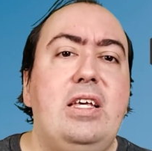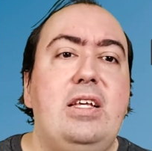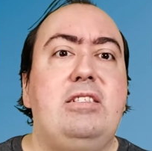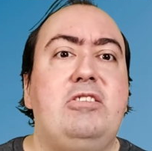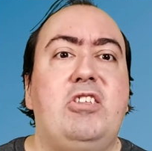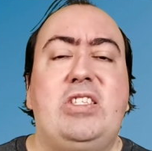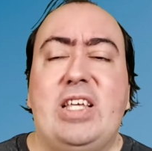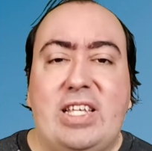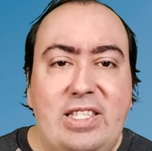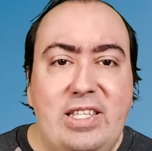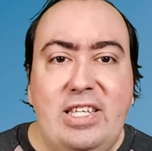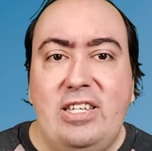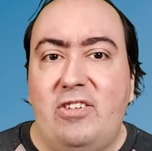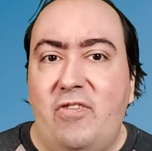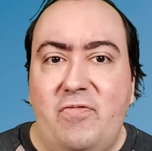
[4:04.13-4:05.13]
The
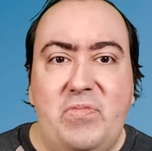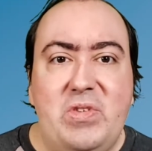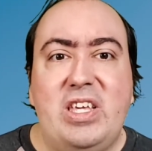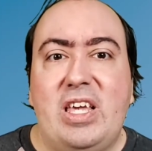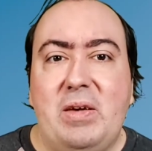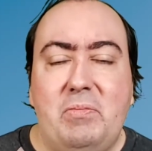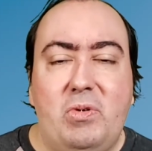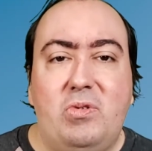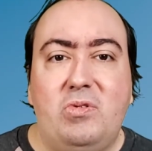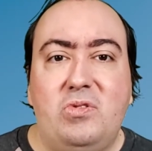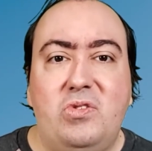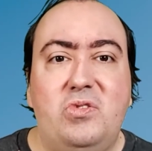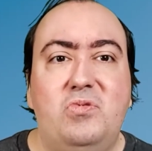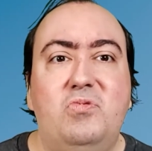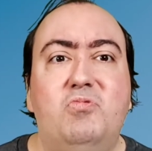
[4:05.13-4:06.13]
technique of being able
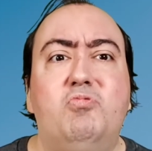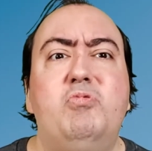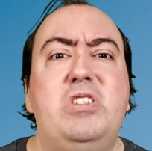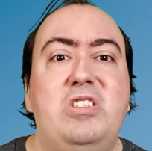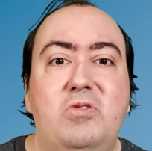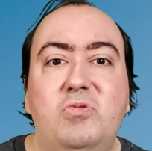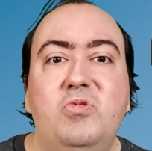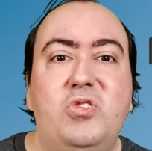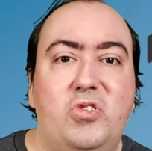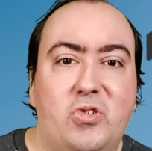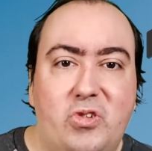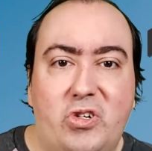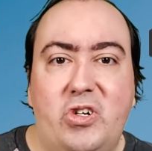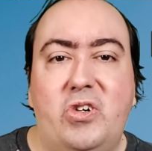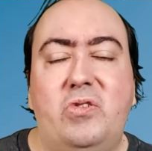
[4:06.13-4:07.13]
to reuse your
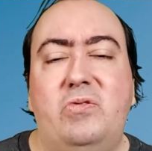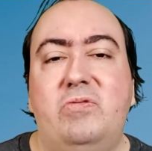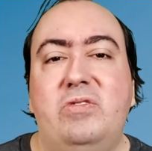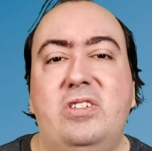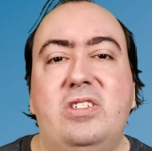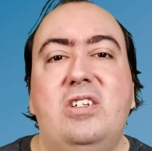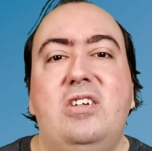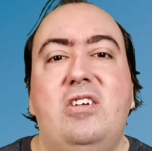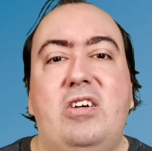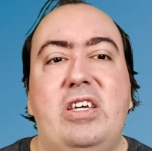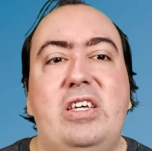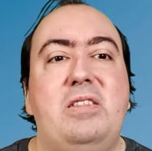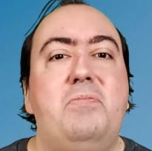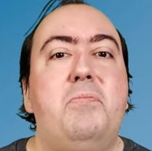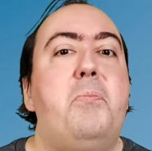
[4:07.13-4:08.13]
code
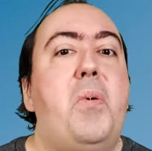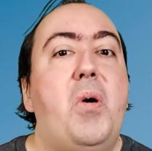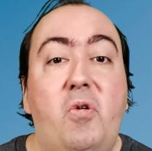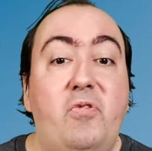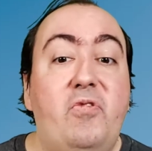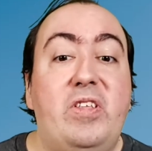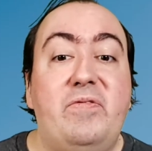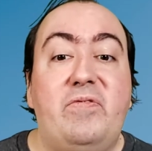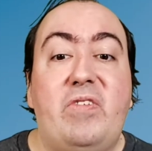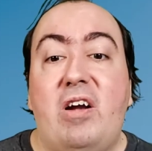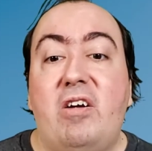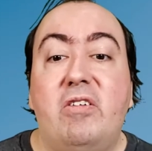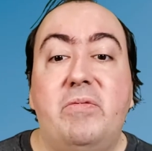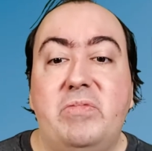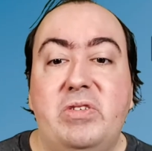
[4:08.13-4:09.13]
in both
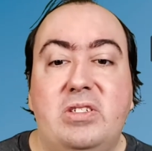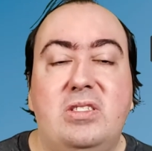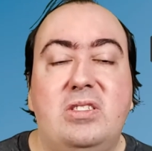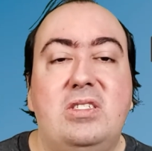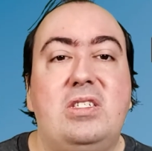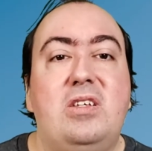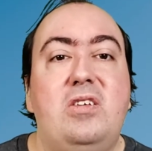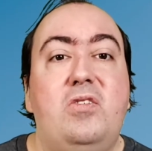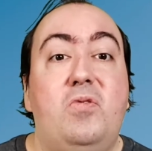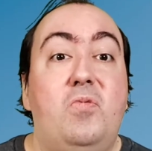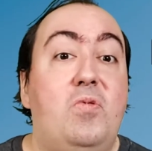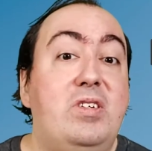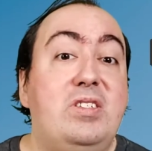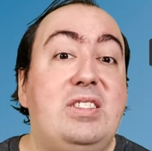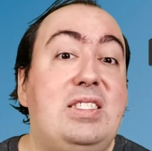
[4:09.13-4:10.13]
environments
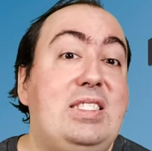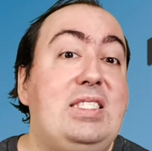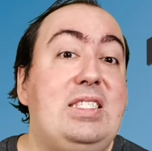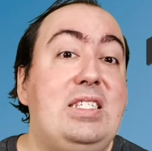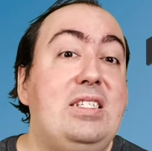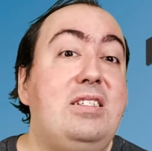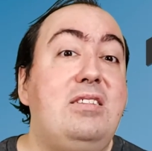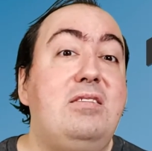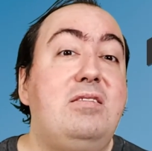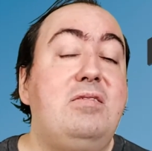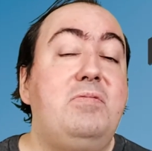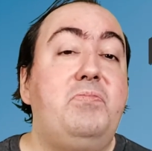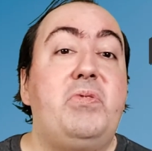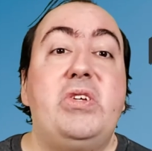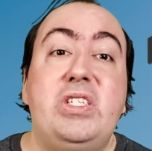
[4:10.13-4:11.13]
was still
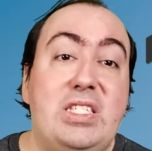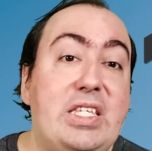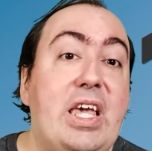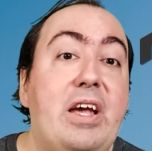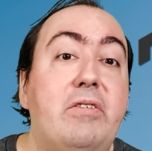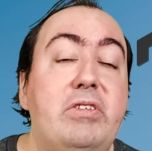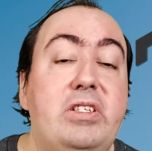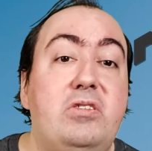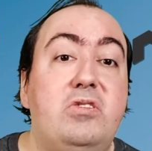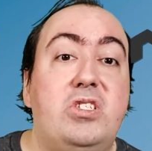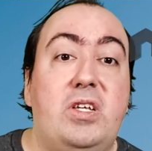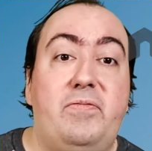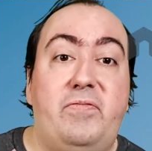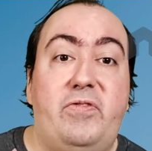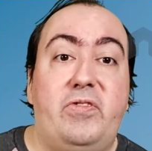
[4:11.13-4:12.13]
pretty scary to
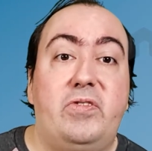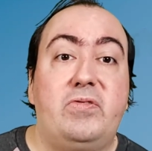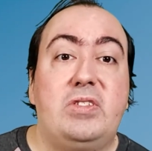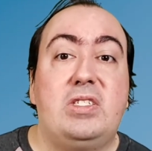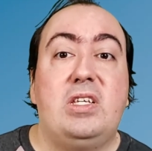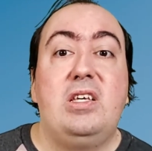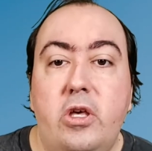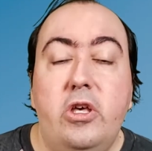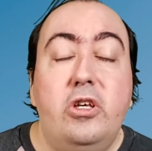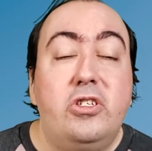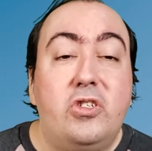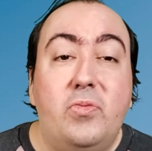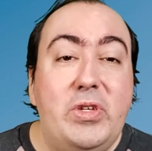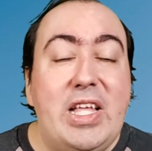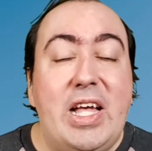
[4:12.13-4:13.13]
some folks.
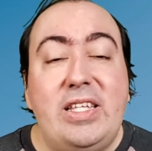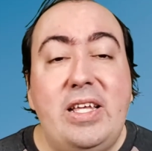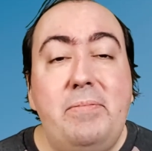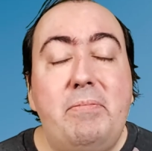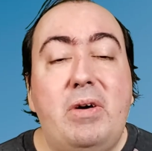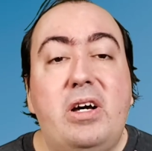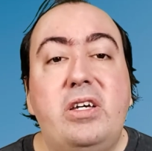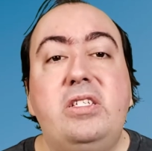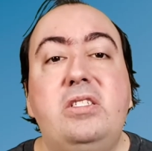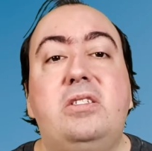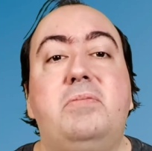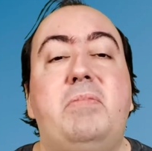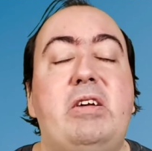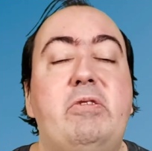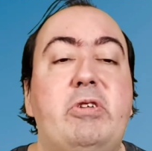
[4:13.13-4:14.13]
So with that in mind,
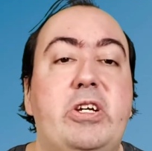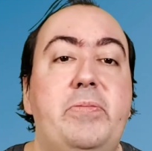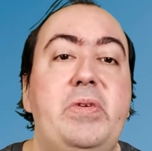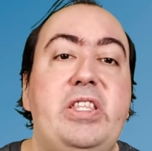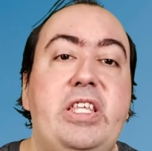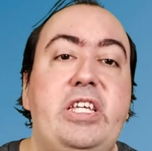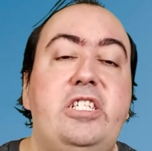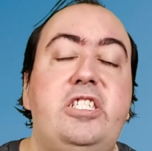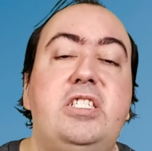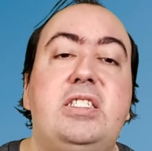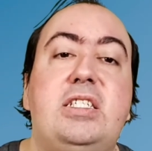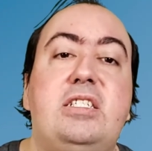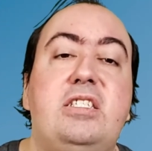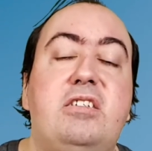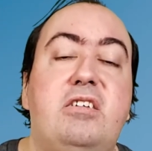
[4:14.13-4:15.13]
my recommendations at
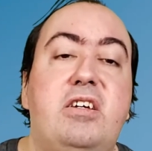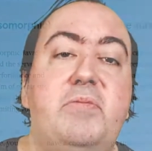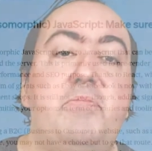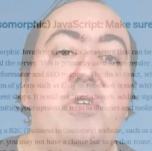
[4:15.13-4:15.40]
the time